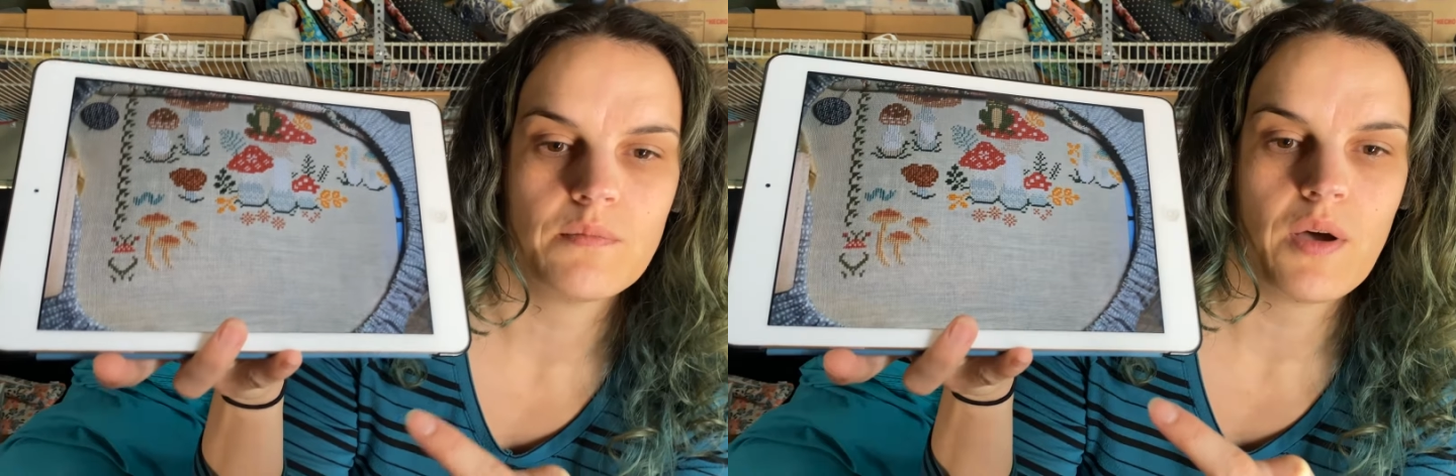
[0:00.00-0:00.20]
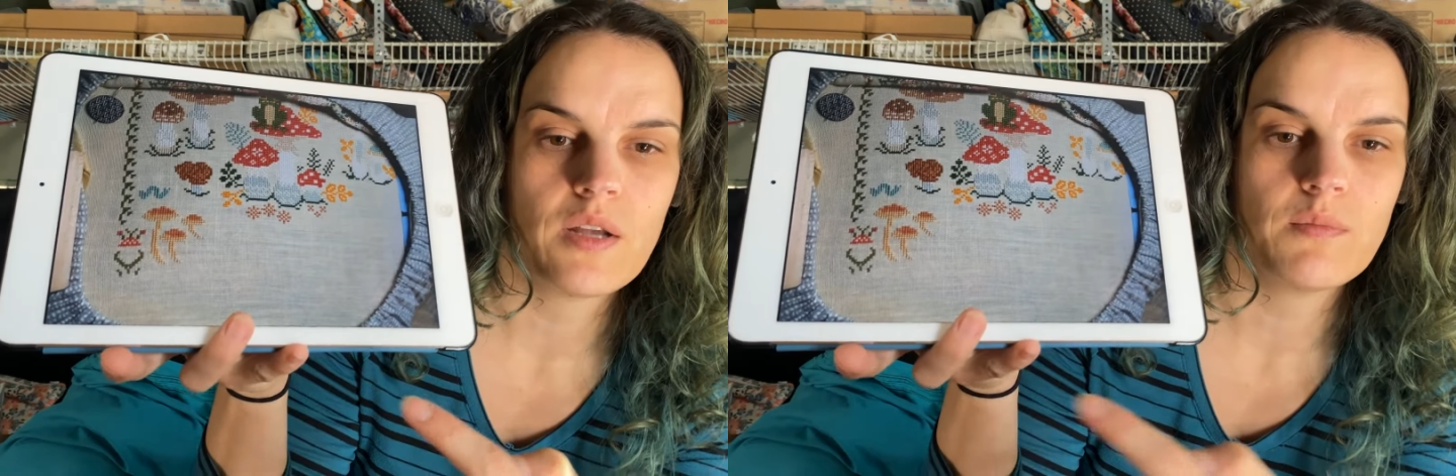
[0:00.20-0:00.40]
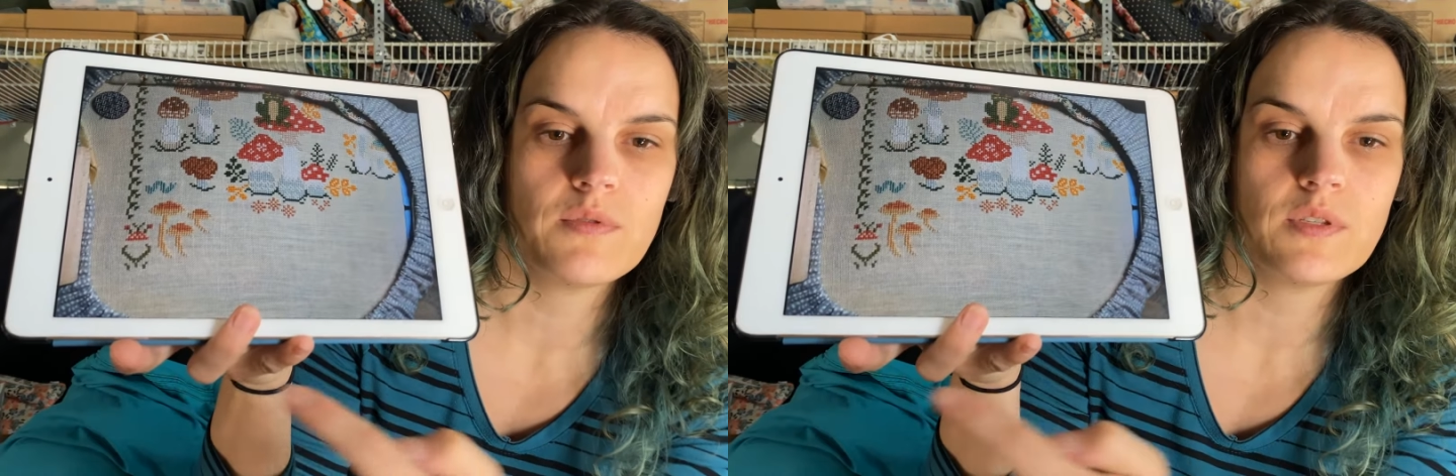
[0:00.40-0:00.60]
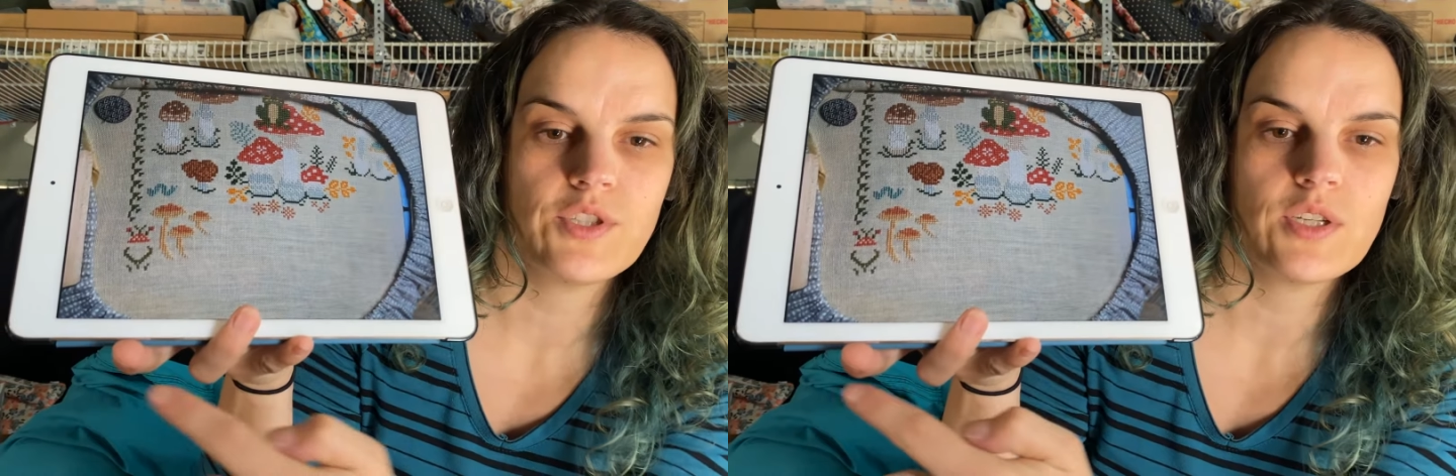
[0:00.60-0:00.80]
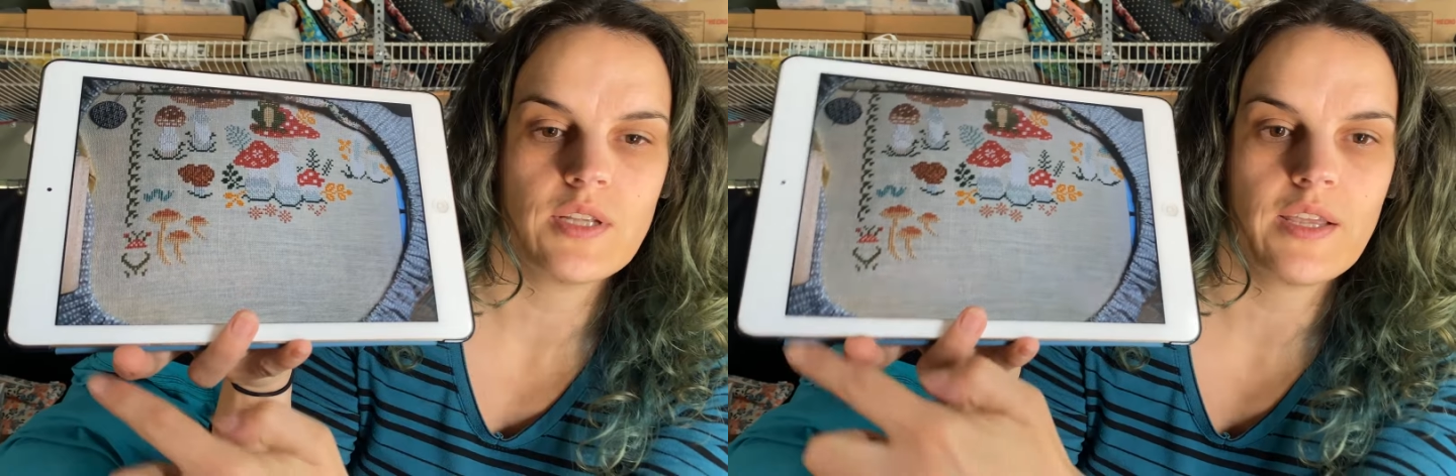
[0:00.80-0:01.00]
The bottom is
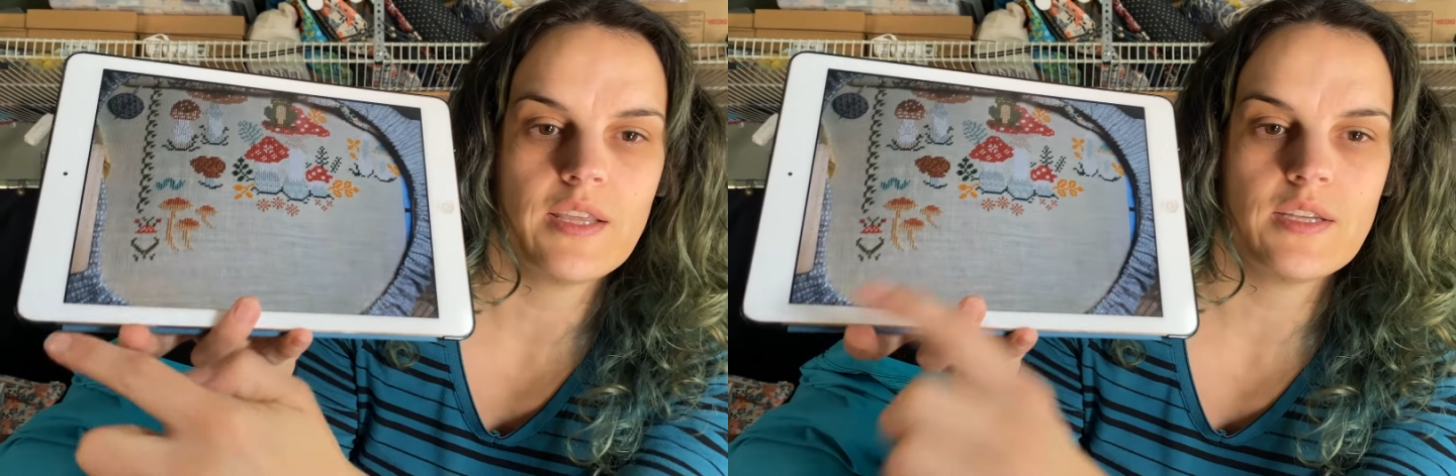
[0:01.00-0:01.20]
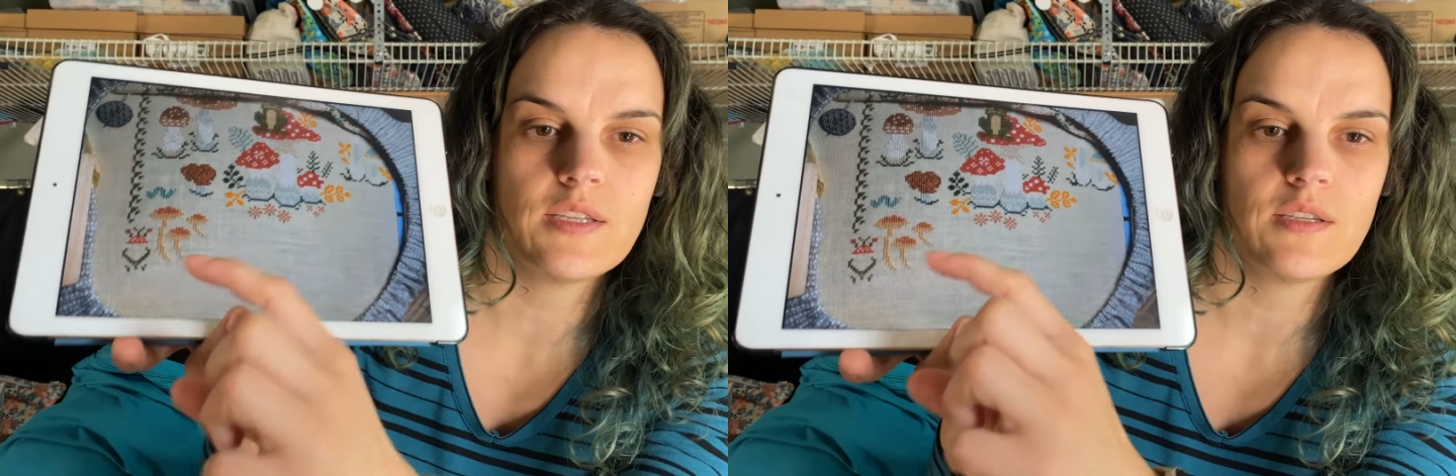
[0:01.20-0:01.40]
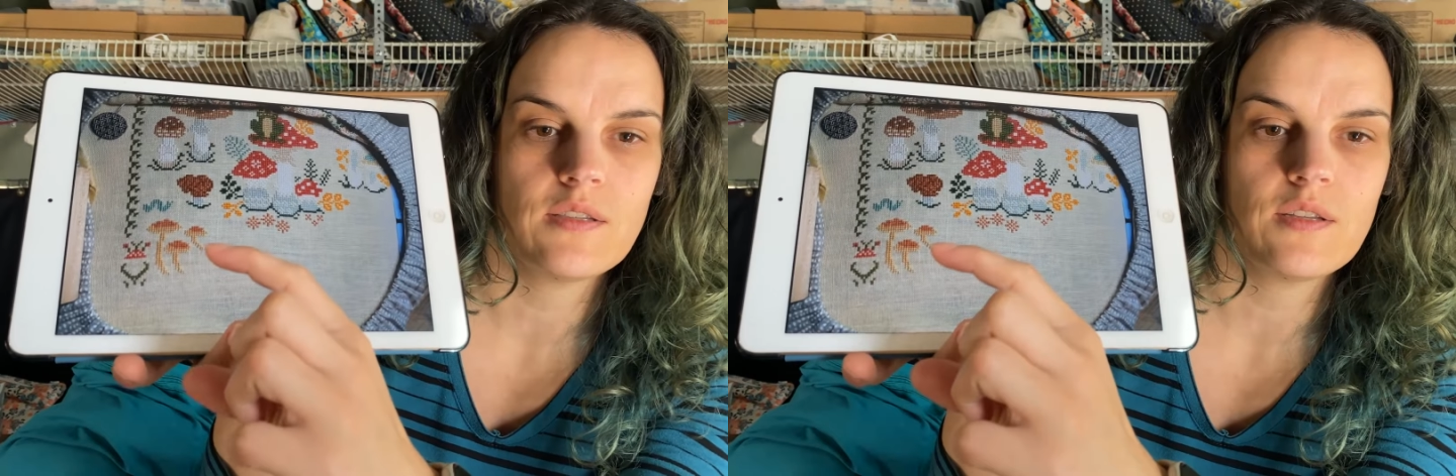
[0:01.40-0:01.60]
just like this.